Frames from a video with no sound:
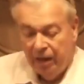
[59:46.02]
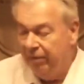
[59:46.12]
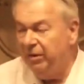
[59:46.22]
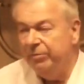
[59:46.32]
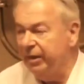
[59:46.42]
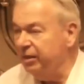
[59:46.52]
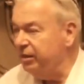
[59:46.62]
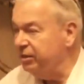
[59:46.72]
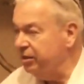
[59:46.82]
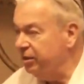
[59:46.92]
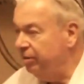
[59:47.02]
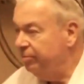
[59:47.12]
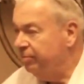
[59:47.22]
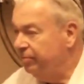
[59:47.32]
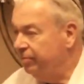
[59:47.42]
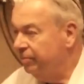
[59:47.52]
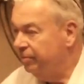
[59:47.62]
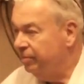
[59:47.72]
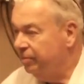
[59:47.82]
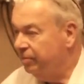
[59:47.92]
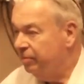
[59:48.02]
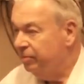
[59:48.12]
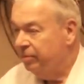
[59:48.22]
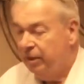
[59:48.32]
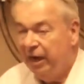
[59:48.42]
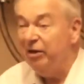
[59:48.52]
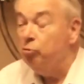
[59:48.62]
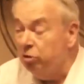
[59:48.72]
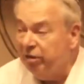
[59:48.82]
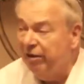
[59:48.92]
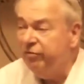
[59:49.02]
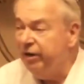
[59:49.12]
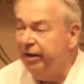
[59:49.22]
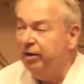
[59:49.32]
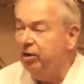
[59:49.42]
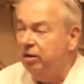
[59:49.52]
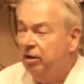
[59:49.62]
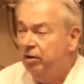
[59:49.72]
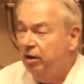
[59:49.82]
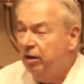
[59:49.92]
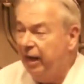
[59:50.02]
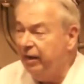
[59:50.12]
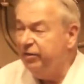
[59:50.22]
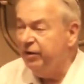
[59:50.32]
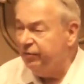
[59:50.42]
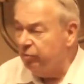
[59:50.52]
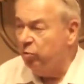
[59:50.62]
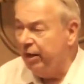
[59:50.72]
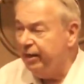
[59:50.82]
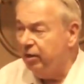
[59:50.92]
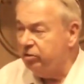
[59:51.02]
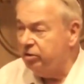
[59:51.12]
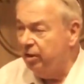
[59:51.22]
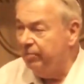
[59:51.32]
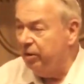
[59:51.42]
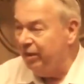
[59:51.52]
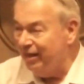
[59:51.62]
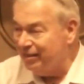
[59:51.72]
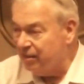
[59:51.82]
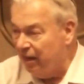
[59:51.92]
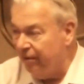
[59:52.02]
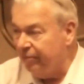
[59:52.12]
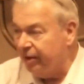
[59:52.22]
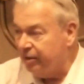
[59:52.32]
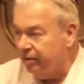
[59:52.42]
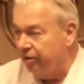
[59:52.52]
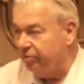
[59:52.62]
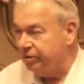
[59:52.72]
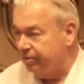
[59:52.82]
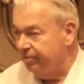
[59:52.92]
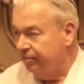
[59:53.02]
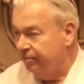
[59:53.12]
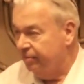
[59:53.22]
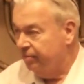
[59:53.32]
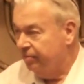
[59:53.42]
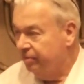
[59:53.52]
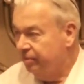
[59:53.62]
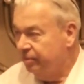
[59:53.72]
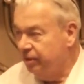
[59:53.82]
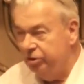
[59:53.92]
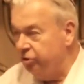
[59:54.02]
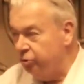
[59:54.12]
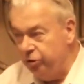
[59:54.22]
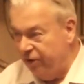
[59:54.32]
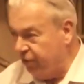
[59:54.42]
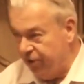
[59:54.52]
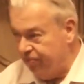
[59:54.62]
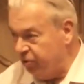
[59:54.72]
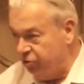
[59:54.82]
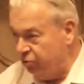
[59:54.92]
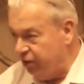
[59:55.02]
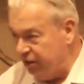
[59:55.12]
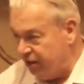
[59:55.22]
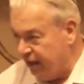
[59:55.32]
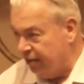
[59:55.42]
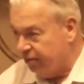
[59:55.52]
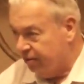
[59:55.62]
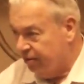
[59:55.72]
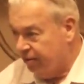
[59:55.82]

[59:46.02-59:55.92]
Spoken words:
I'm not making these things up. And you will never hear anything from the White House about Islamic terrorism. You're never going to put the two things together.